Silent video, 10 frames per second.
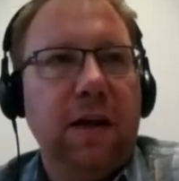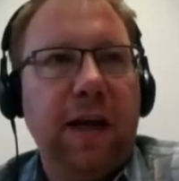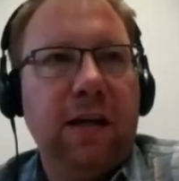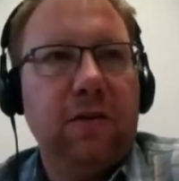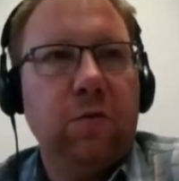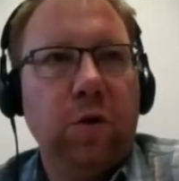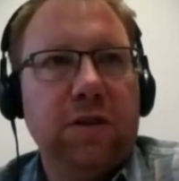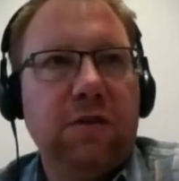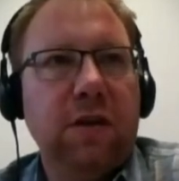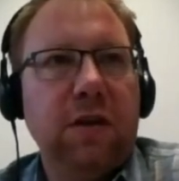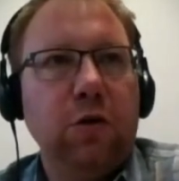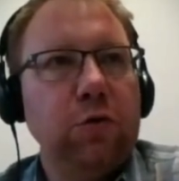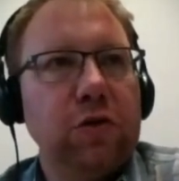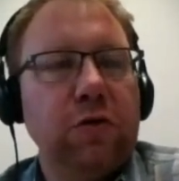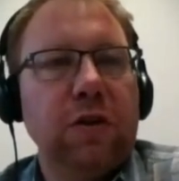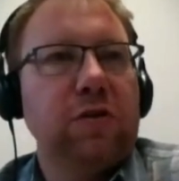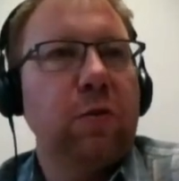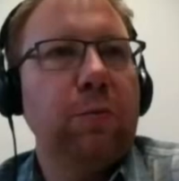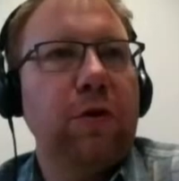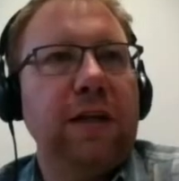And once you're used to those
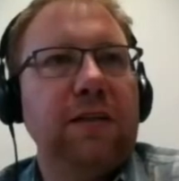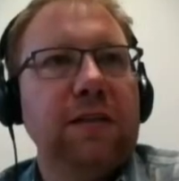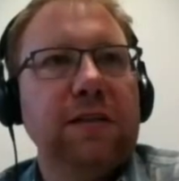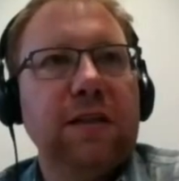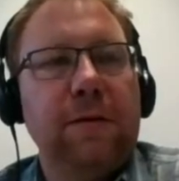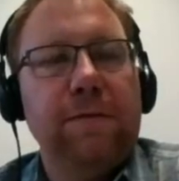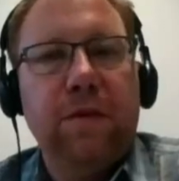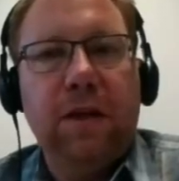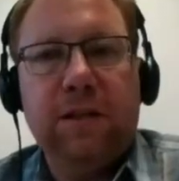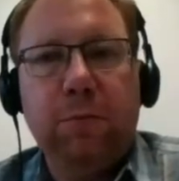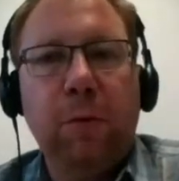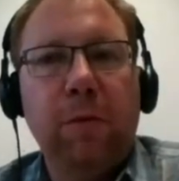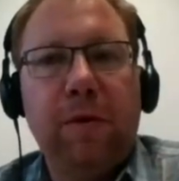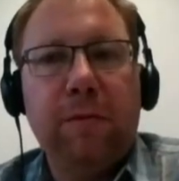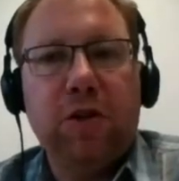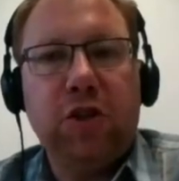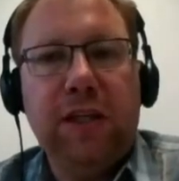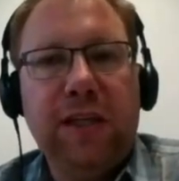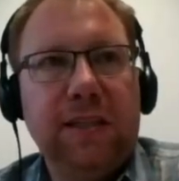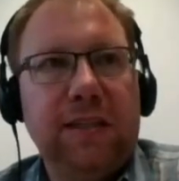operators, it's probably much
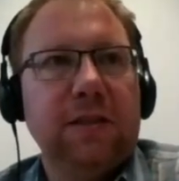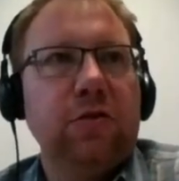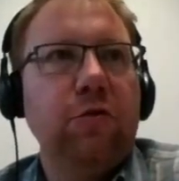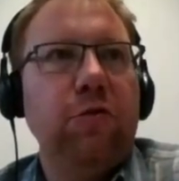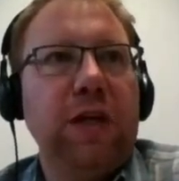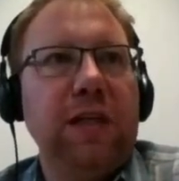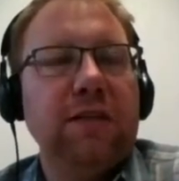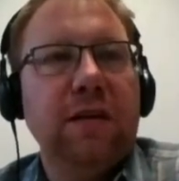easier to read